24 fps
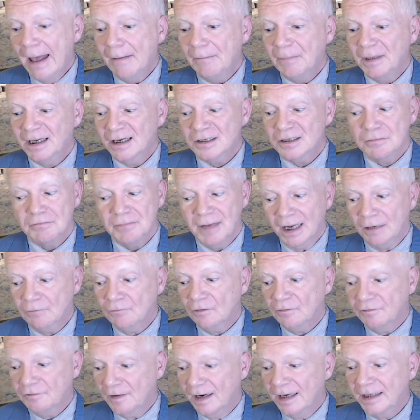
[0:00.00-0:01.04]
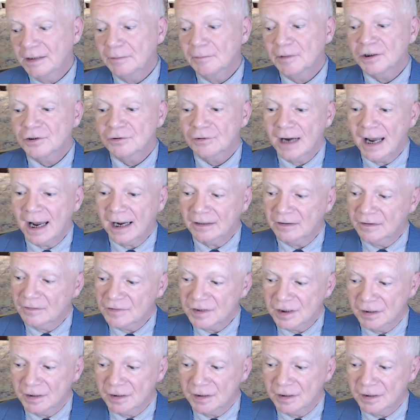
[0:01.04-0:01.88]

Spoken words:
because men will find them attractive.